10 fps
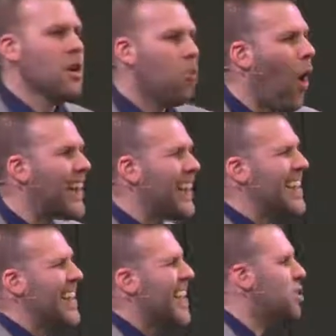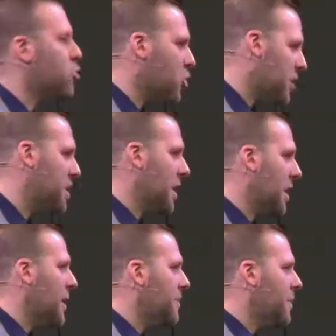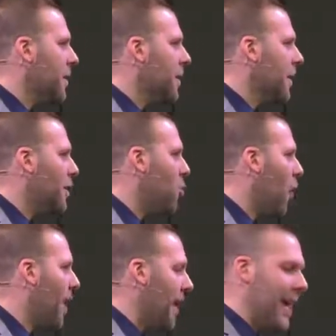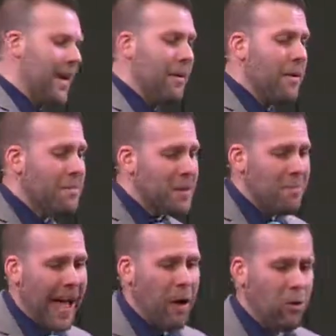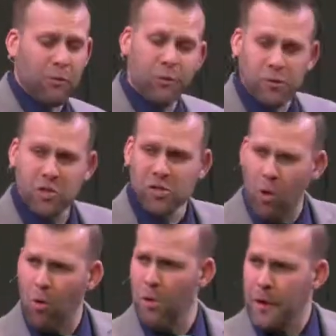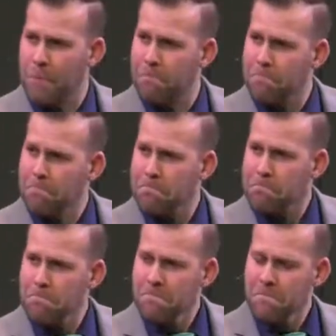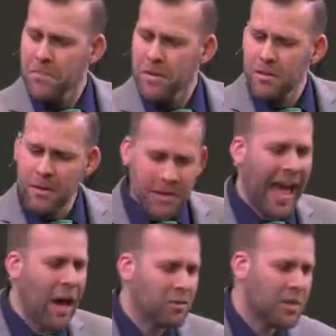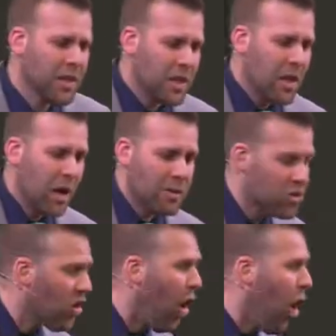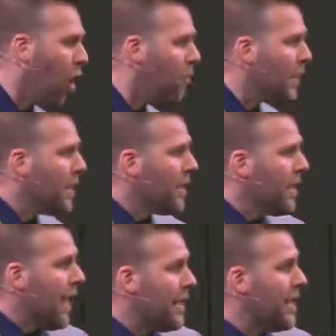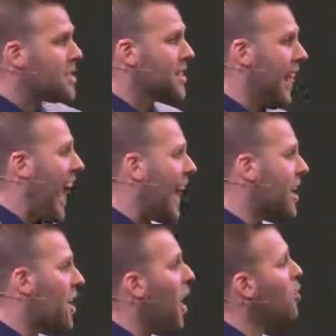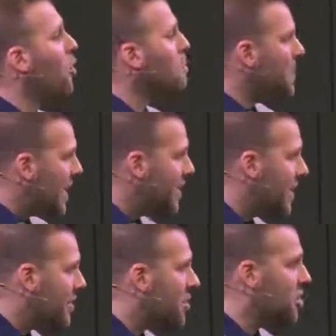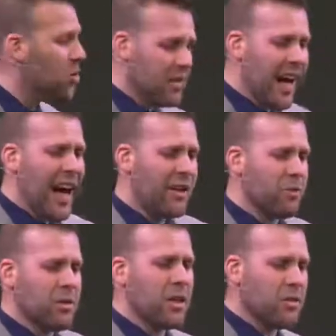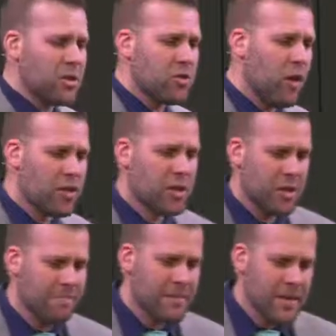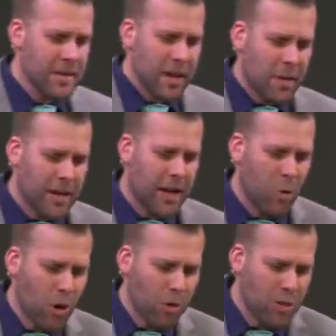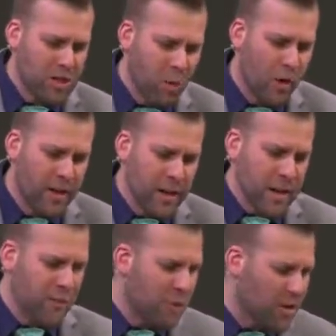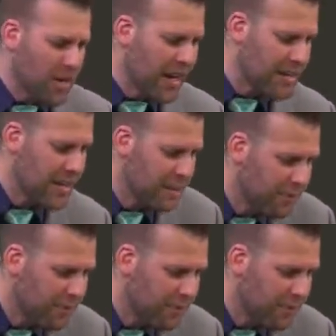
quite an interesting and quite a powerful story. The account of Saul and his lack of obedience to God from clear instruction. I want to kind of work through this morning. And the first thing I see in the